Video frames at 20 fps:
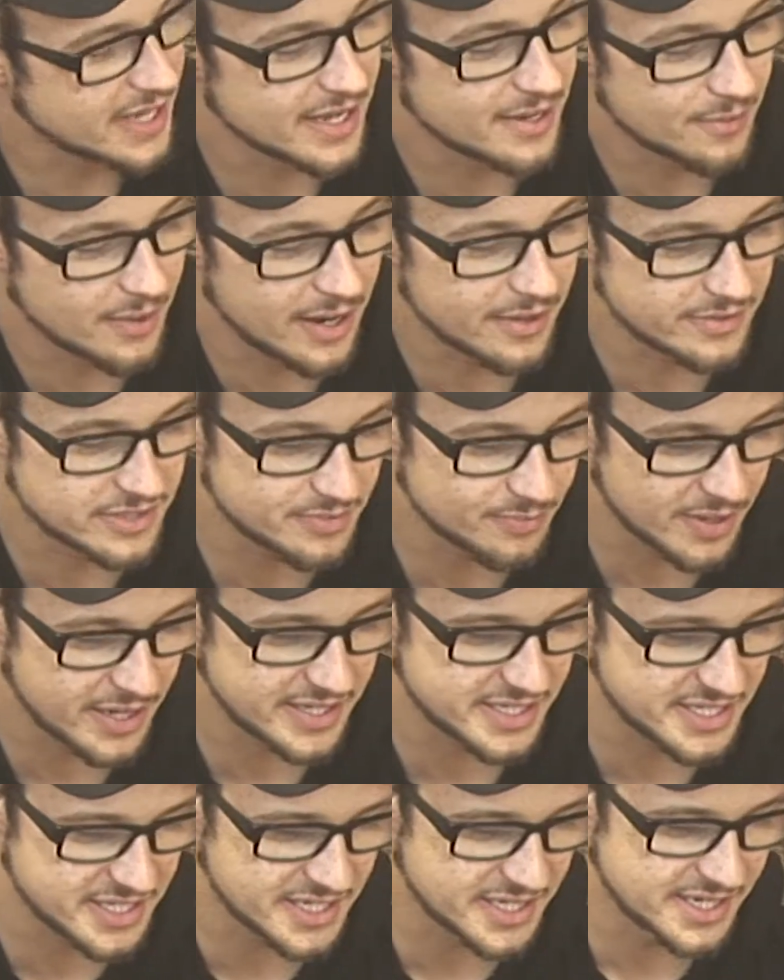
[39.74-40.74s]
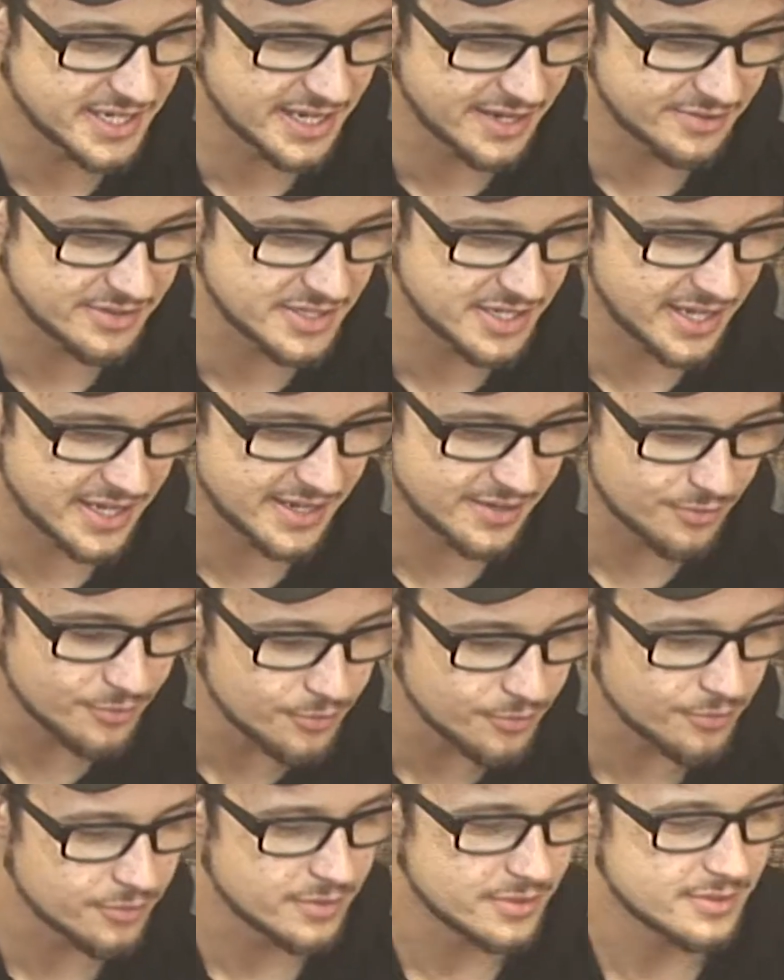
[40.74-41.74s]
Like when I seen it, I was like,
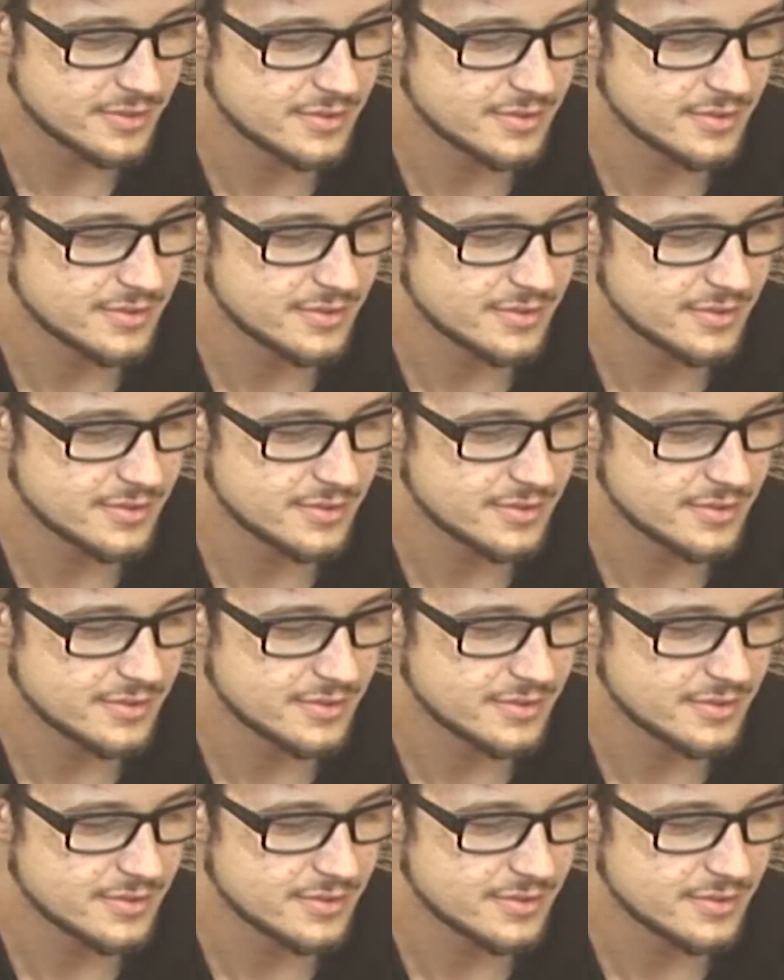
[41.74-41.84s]
ooh.